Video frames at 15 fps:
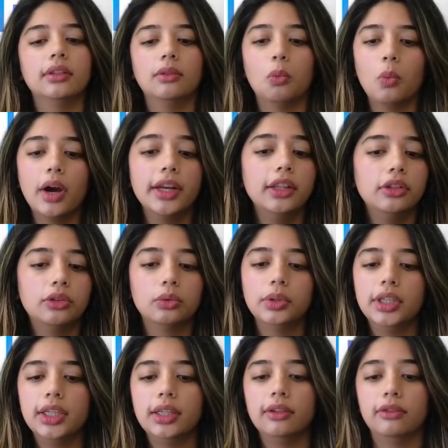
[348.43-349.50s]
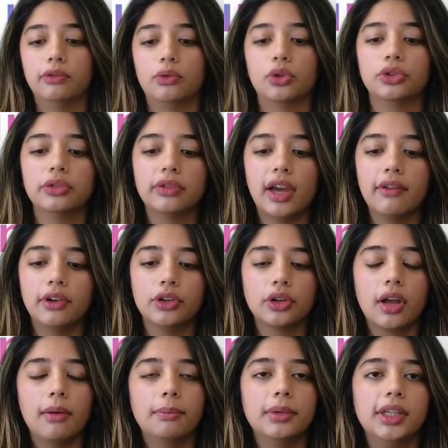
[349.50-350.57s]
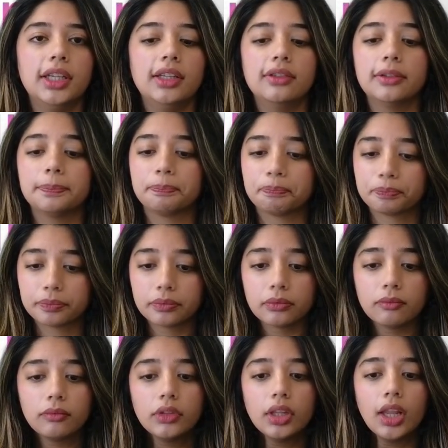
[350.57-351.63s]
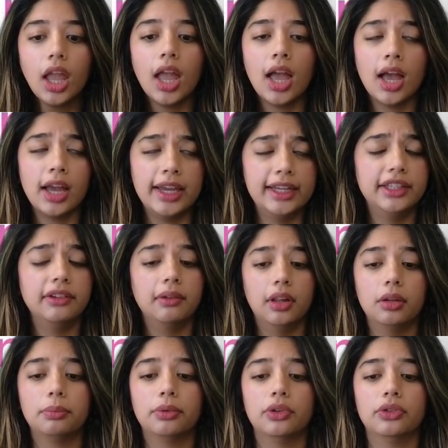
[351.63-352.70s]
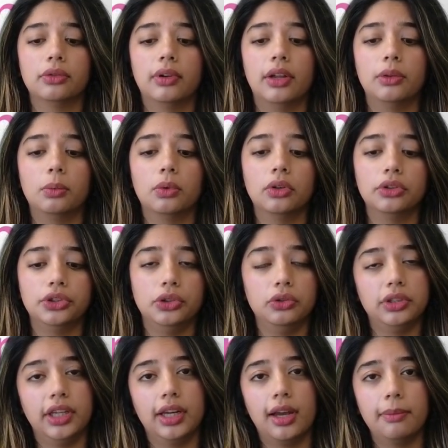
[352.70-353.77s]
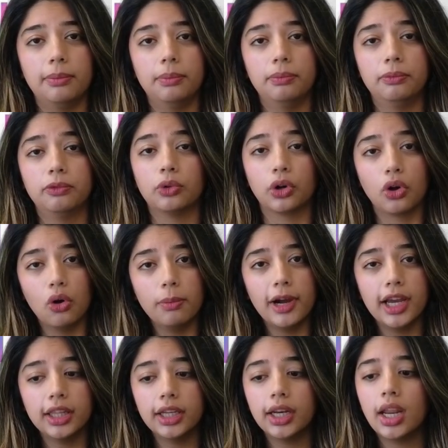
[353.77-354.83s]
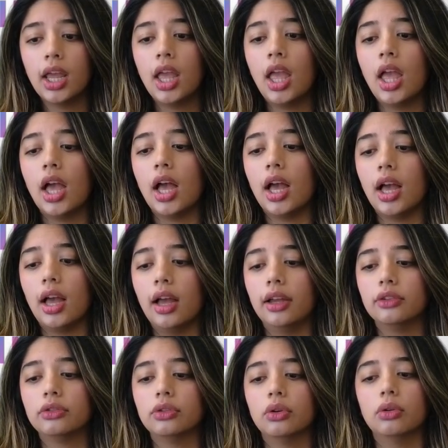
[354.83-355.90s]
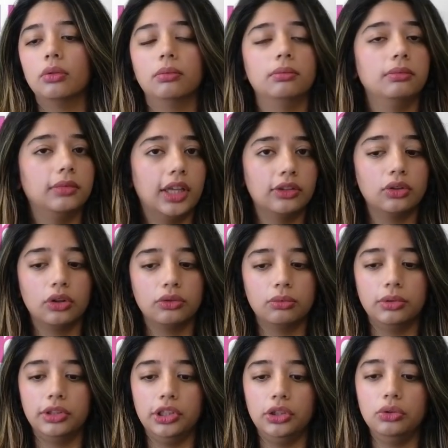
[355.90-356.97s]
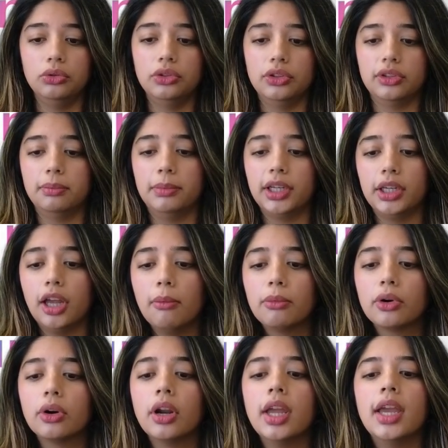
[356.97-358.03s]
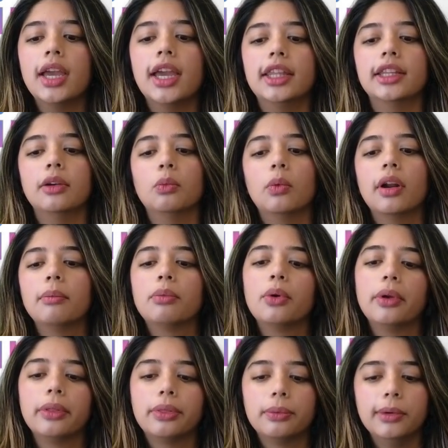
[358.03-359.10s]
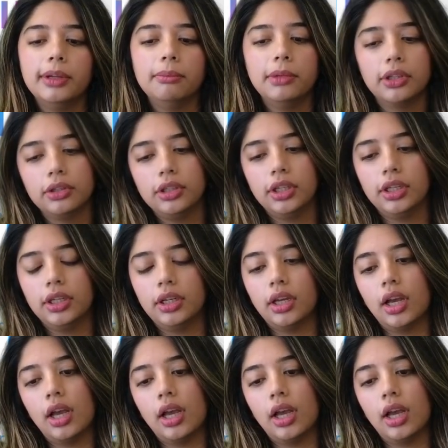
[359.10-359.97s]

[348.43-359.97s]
1 in 3 Fortune 500 companies and developers around the world use GitHub for Copilot. So that's also really huge. It's a big number. And then 1.3 million